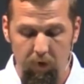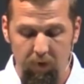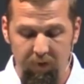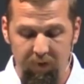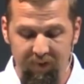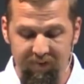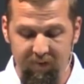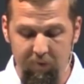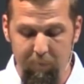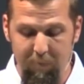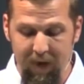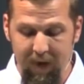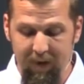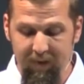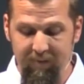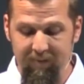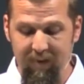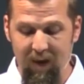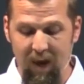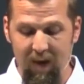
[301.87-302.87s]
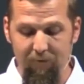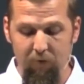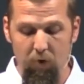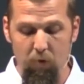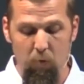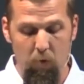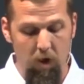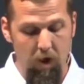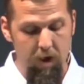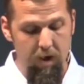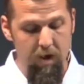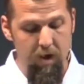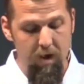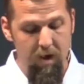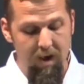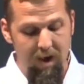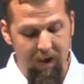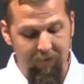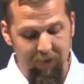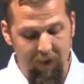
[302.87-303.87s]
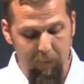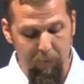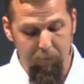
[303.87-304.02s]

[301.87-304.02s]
This amazed everyone, and they